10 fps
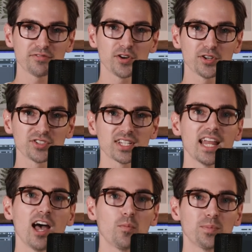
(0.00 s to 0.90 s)
first
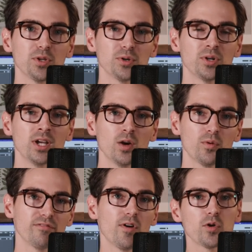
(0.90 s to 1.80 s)
can help you
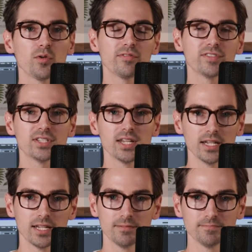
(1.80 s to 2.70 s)
with vocal
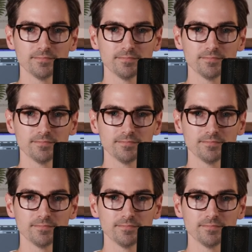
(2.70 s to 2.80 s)
fatigue.